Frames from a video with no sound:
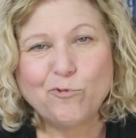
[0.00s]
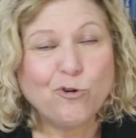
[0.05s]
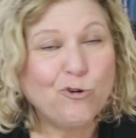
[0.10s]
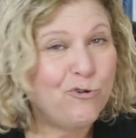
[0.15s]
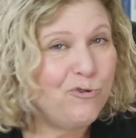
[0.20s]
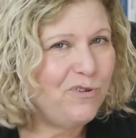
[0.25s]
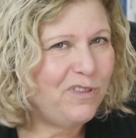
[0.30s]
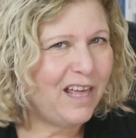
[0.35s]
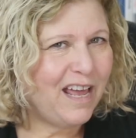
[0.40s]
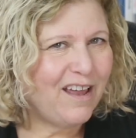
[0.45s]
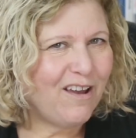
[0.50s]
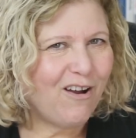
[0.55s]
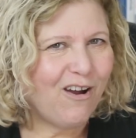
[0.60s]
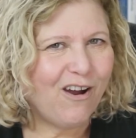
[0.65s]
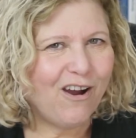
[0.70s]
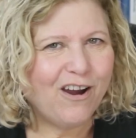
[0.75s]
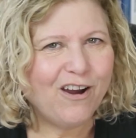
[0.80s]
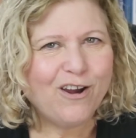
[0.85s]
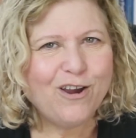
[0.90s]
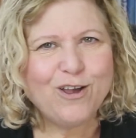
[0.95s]
who they
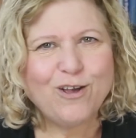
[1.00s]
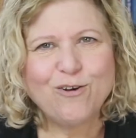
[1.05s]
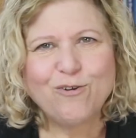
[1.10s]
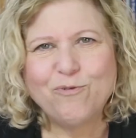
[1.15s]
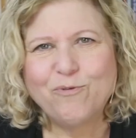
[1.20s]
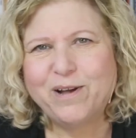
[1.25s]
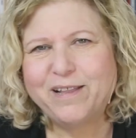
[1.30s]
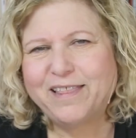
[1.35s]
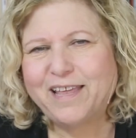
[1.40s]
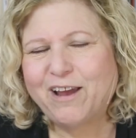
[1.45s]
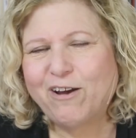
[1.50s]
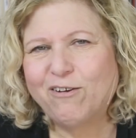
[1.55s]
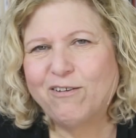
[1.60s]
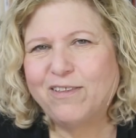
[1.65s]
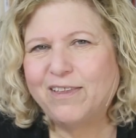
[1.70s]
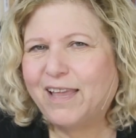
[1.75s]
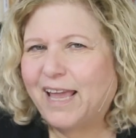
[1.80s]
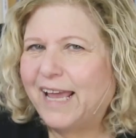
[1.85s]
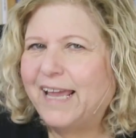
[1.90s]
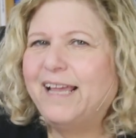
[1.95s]
are, what they are
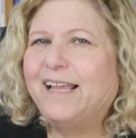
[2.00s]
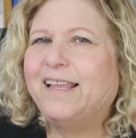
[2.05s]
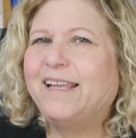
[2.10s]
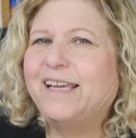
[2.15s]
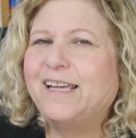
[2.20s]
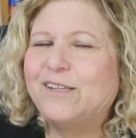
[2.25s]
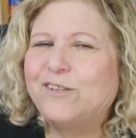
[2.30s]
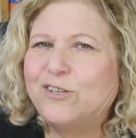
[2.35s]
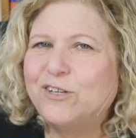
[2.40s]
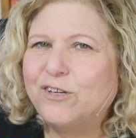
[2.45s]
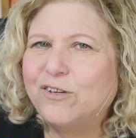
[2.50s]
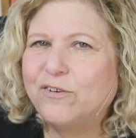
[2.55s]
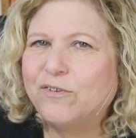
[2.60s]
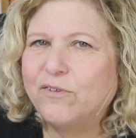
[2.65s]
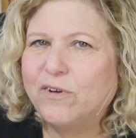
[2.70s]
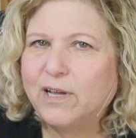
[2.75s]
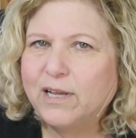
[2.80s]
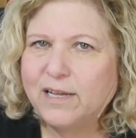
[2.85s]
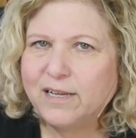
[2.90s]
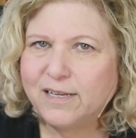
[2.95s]
likely
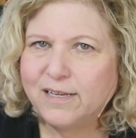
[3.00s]
to